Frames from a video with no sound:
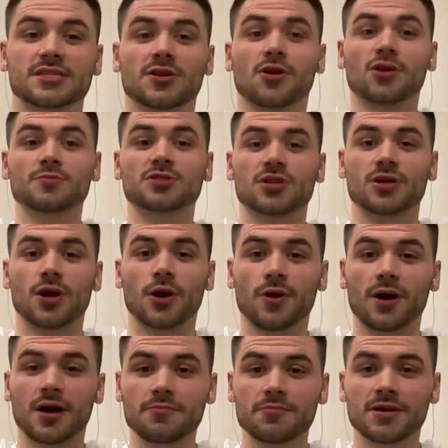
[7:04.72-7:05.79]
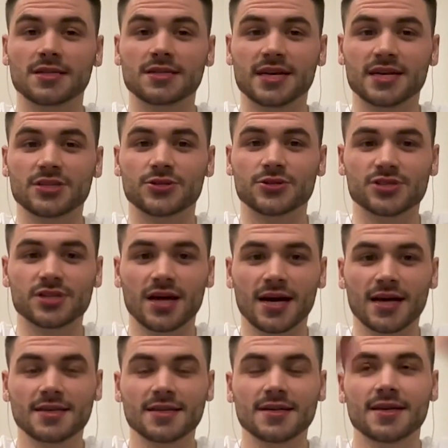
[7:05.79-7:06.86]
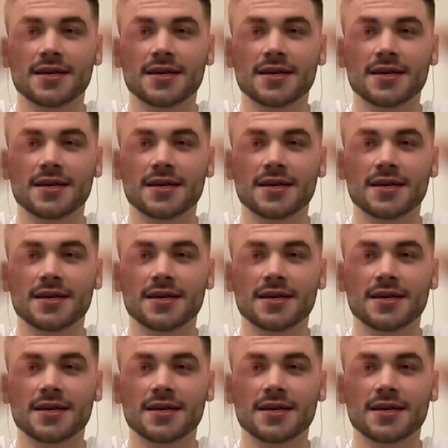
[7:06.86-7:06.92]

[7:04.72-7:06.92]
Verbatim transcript: these arms to go up, contest your shot.